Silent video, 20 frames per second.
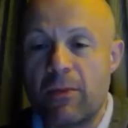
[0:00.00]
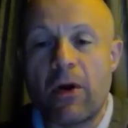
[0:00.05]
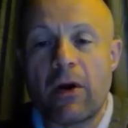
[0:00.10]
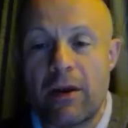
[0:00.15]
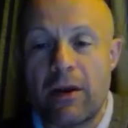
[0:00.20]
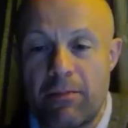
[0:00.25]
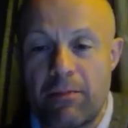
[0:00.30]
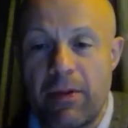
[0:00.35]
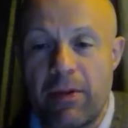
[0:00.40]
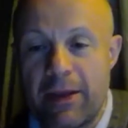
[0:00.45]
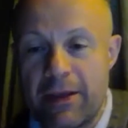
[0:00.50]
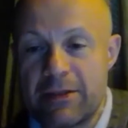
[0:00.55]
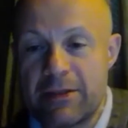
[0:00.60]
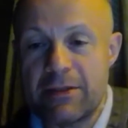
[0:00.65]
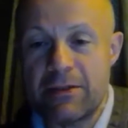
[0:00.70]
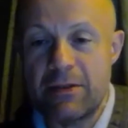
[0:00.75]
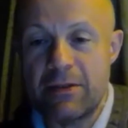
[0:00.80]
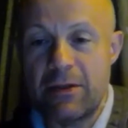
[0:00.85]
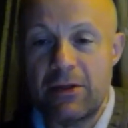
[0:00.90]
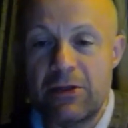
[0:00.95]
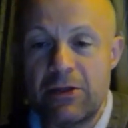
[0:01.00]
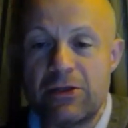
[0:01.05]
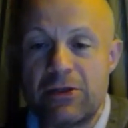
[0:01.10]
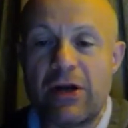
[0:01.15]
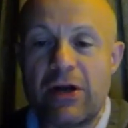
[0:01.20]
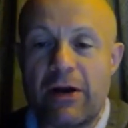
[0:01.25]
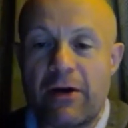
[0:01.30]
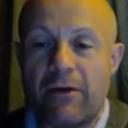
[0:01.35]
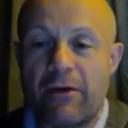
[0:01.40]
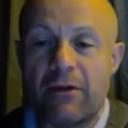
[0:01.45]
marketplace in
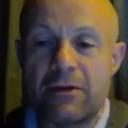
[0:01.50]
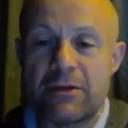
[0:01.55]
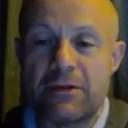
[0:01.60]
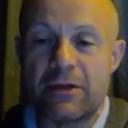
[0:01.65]
general.